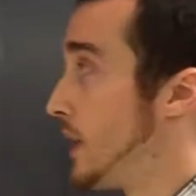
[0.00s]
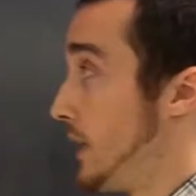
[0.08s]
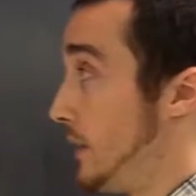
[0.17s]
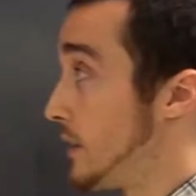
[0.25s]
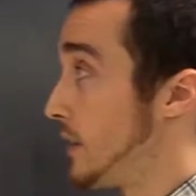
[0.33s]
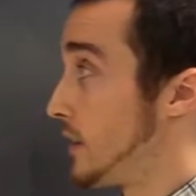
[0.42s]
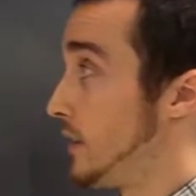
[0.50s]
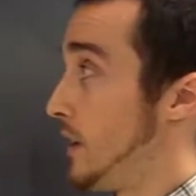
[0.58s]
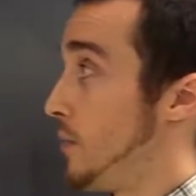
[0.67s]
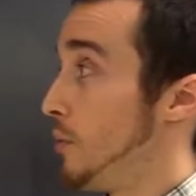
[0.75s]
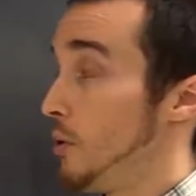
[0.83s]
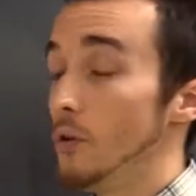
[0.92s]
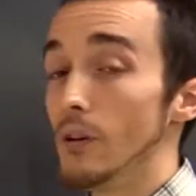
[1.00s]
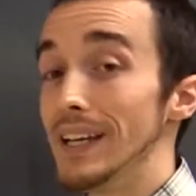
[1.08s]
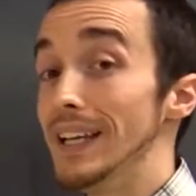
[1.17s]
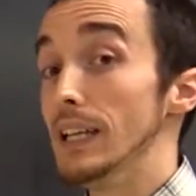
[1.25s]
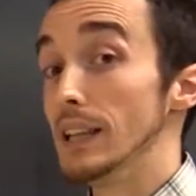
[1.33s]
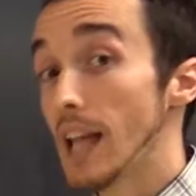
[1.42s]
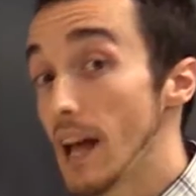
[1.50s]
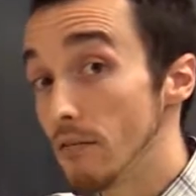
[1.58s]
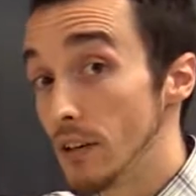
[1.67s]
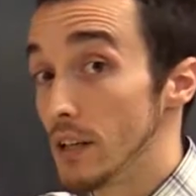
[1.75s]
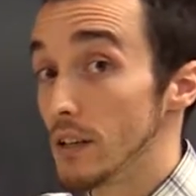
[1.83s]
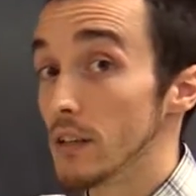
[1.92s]
In this example,
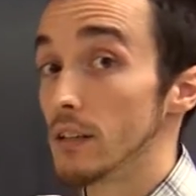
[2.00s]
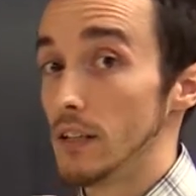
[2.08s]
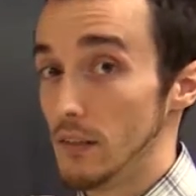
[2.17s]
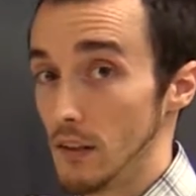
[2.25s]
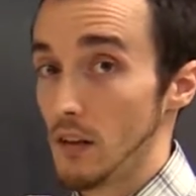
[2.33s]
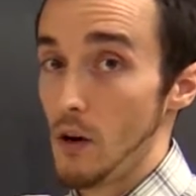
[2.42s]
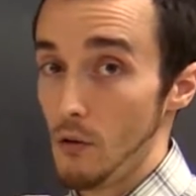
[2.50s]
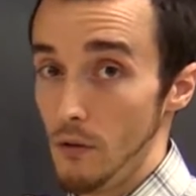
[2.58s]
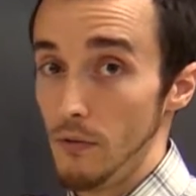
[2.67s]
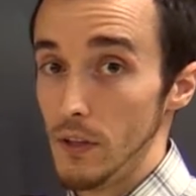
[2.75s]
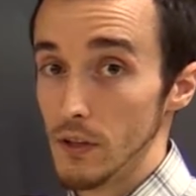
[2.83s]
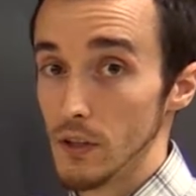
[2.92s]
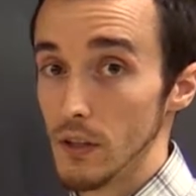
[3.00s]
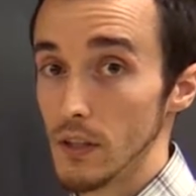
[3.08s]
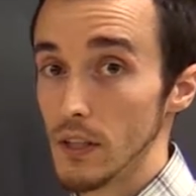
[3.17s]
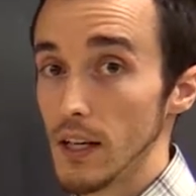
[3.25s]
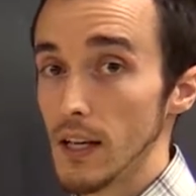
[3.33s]
11 is a coefficient.